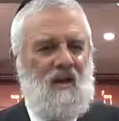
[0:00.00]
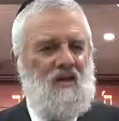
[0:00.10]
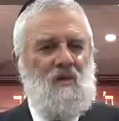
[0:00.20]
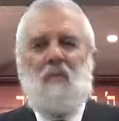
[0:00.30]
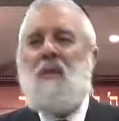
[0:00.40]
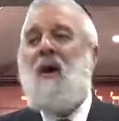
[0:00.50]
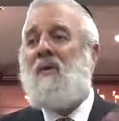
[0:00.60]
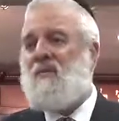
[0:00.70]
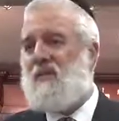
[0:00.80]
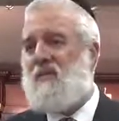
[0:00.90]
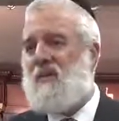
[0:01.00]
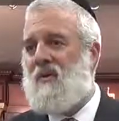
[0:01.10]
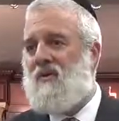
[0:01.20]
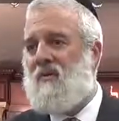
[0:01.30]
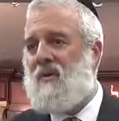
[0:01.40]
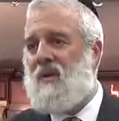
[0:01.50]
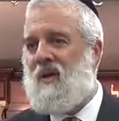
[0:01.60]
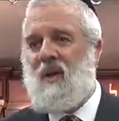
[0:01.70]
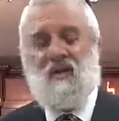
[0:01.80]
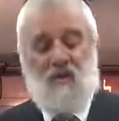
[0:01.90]
it is all part of Him.
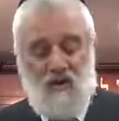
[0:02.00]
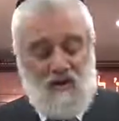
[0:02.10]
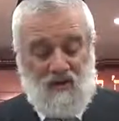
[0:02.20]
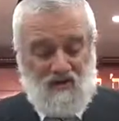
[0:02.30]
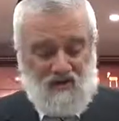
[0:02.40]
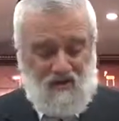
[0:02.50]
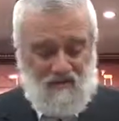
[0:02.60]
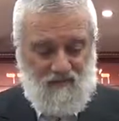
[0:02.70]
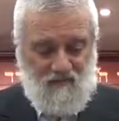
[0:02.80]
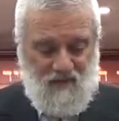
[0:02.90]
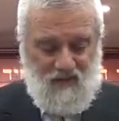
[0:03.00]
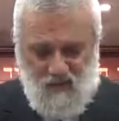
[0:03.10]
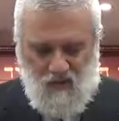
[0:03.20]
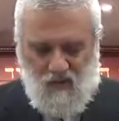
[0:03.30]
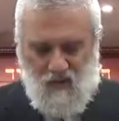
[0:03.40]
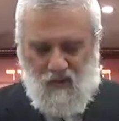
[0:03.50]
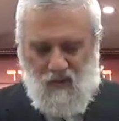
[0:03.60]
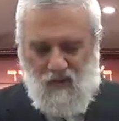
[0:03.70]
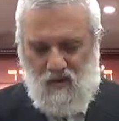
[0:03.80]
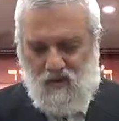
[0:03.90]
It is all annulled.
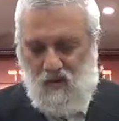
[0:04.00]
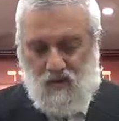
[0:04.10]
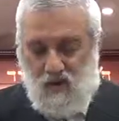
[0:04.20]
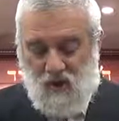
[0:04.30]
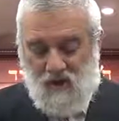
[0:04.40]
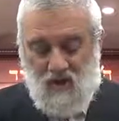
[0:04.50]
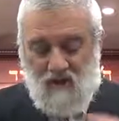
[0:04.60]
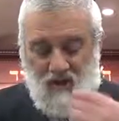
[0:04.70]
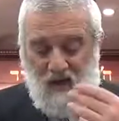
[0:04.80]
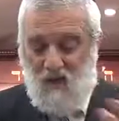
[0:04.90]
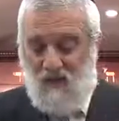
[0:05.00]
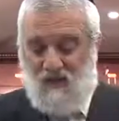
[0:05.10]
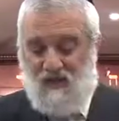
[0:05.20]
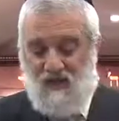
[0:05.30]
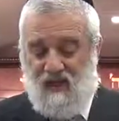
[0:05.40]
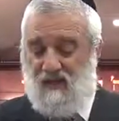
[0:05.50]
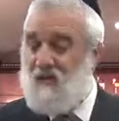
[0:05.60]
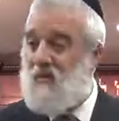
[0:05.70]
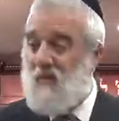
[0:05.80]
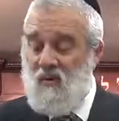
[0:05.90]
So it's just like the utterance, He
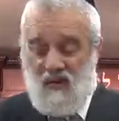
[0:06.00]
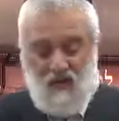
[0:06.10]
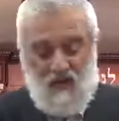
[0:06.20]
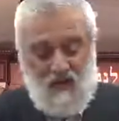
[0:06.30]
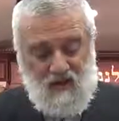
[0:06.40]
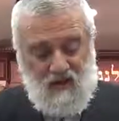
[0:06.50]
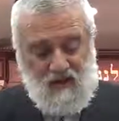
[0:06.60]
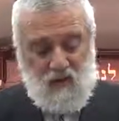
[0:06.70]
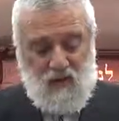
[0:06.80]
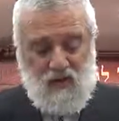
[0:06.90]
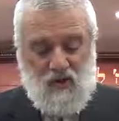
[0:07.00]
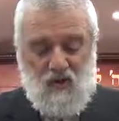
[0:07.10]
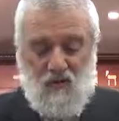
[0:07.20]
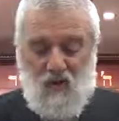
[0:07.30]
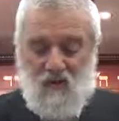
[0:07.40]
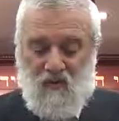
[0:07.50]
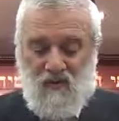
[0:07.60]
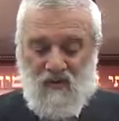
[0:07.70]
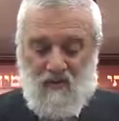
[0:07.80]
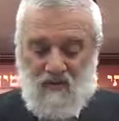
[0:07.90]
says, in its origin, whether
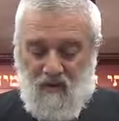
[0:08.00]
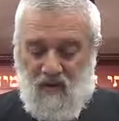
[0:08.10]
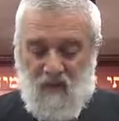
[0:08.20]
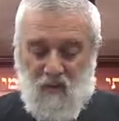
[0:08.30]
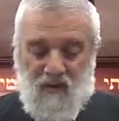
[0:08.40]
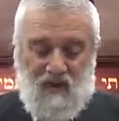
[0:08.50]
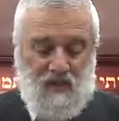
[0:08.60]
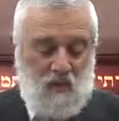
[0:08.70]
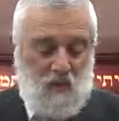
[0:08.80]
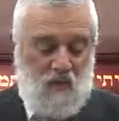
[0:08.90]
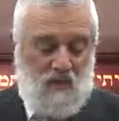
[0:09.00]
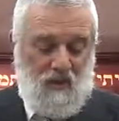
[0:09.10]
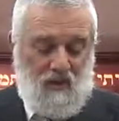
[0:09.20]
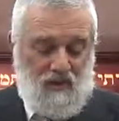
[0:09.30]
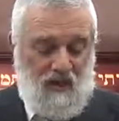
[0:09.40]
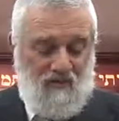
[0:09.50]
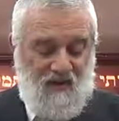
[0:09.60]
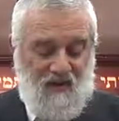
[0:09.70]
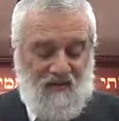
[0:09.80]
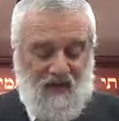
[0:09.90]
it's in the thought, or beretzon, in the desire,
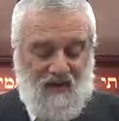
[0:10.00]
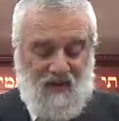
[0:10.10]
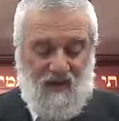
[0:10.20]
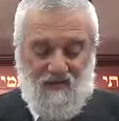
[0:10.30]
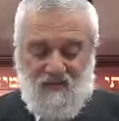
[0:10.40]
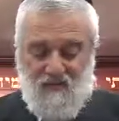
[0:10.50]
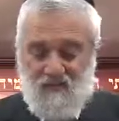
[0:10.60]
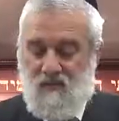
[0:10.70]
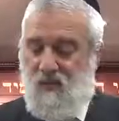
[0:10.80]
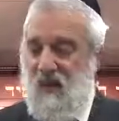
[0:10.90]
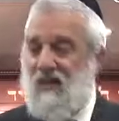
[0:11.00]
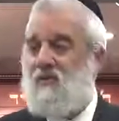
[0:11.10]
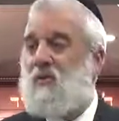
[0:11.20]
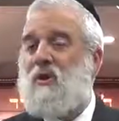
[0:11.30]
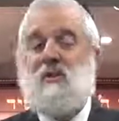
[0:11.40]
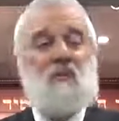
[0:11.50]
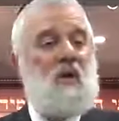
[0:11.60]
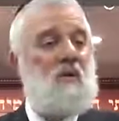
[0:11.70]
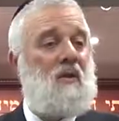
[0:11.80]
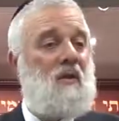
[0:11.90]
v'chemdat alev, as was
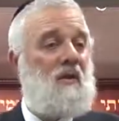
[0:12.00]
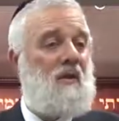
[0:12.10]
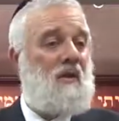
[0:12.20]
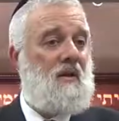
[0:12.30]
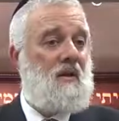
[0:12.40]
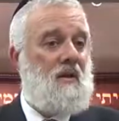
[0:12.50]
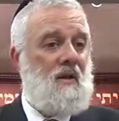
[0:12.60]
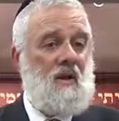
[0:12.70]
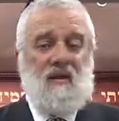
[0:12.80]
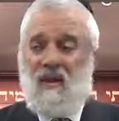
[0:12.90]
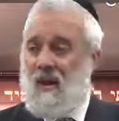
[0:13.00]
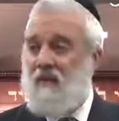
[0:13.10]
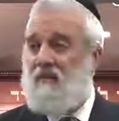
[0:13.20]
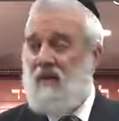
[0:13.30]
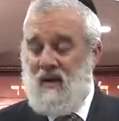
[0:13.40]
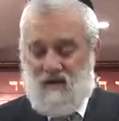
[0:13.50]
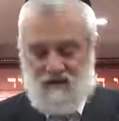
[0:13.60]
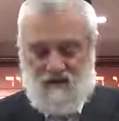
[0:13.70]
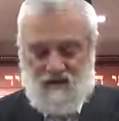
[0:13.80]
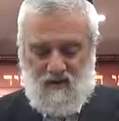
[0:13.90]
explained at length
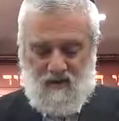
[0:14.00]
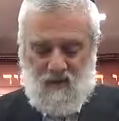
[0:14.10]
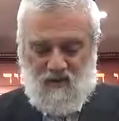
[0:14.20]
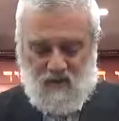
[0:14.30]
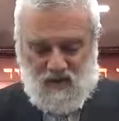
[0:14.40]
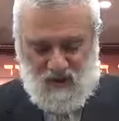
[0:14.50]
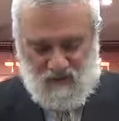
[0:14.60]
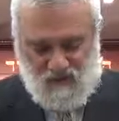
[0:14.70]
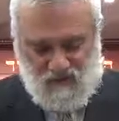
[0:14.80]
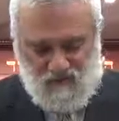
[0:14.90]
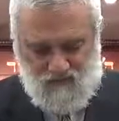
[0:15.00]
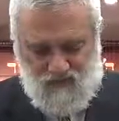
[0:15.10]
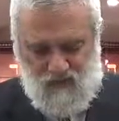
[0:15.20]
the previous chapters.